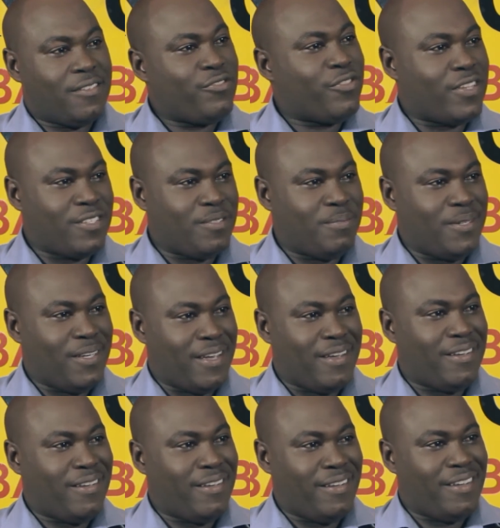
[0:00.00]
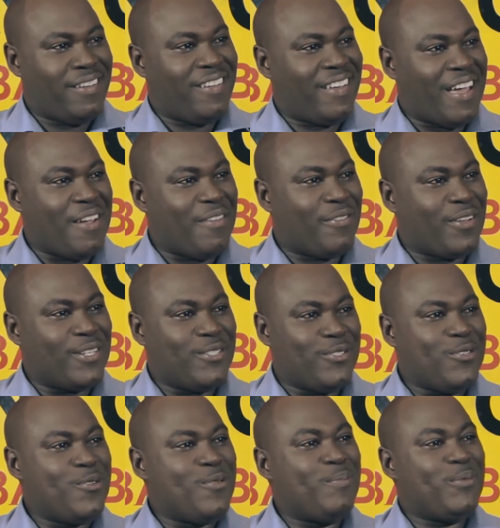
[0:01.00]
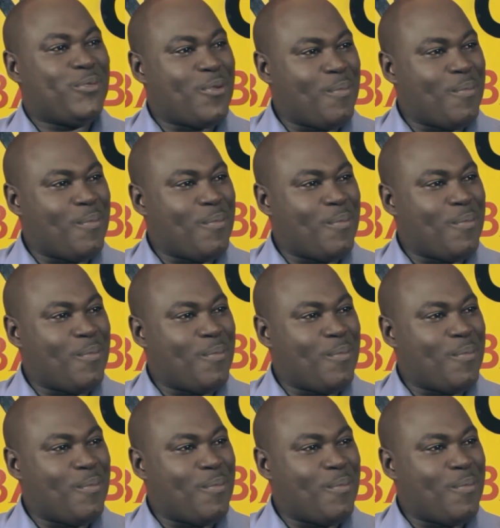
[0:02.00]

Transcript: trust me, I've consumed